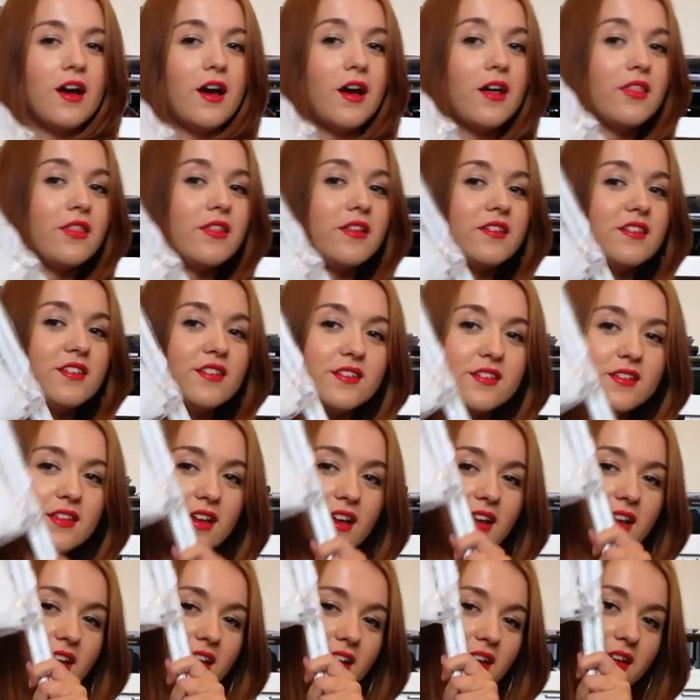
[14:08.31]
And this is
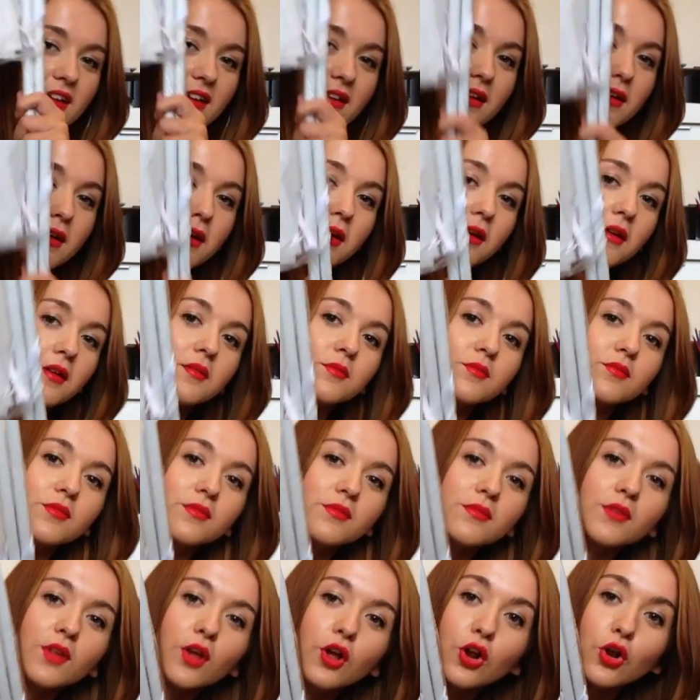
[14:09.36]
a
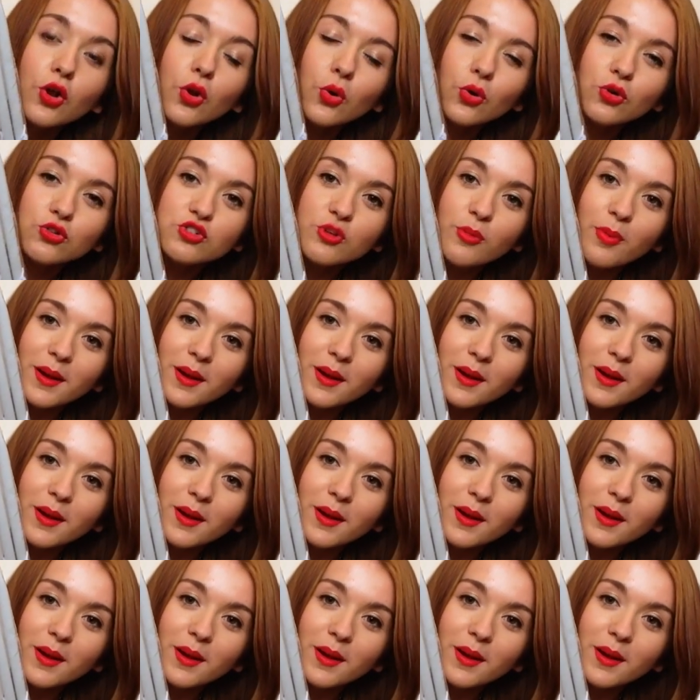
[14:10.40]
laundry